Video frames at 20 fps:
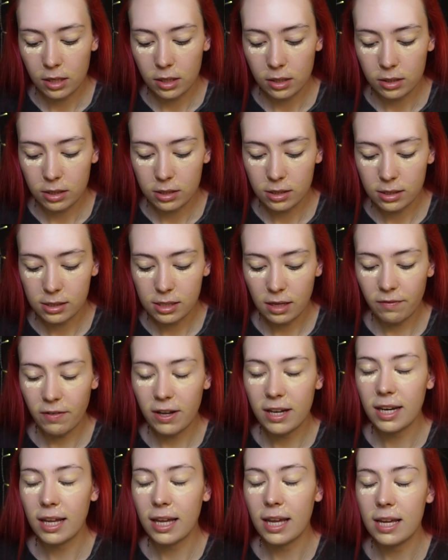Just because I
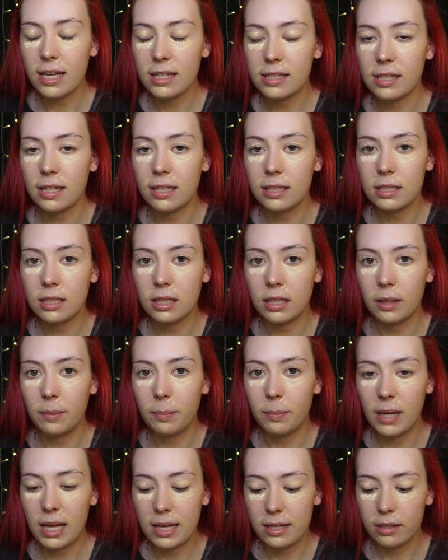find it easier to
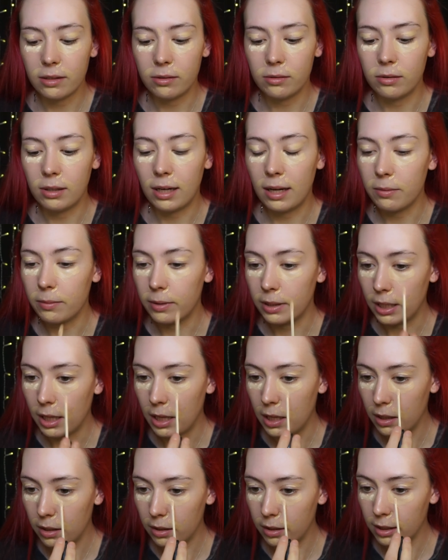blend it all out when
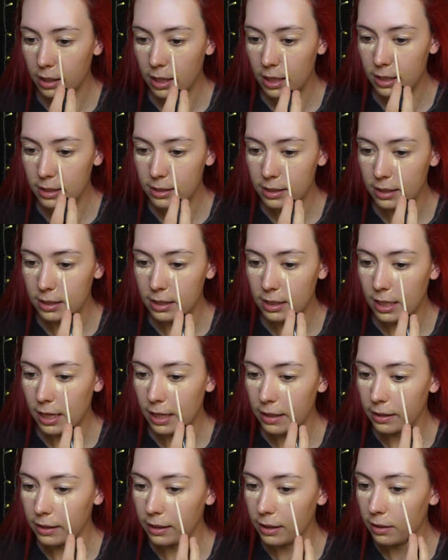the colours are
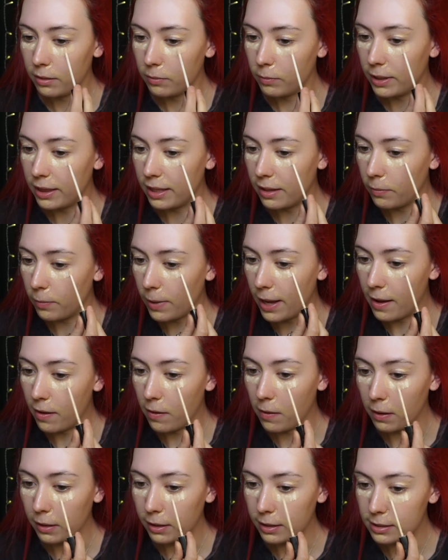together, when they're wet
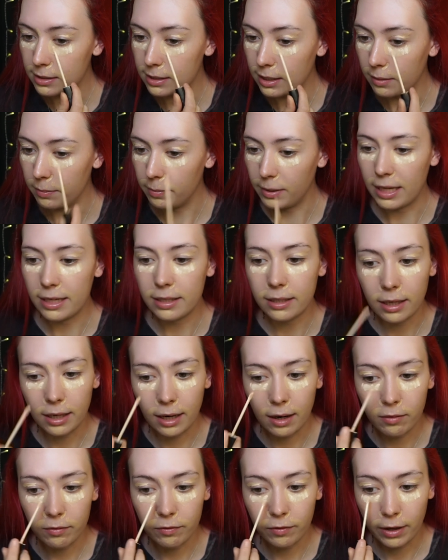on, instead of blended
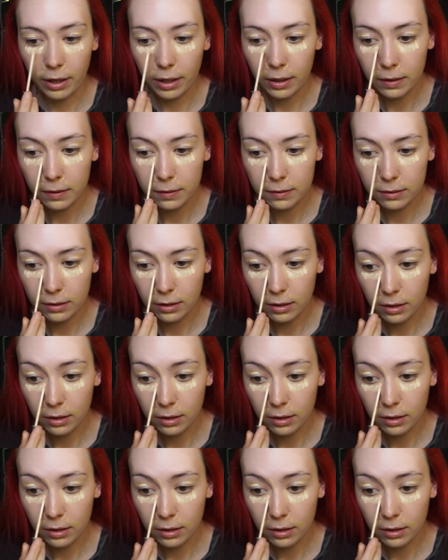out first.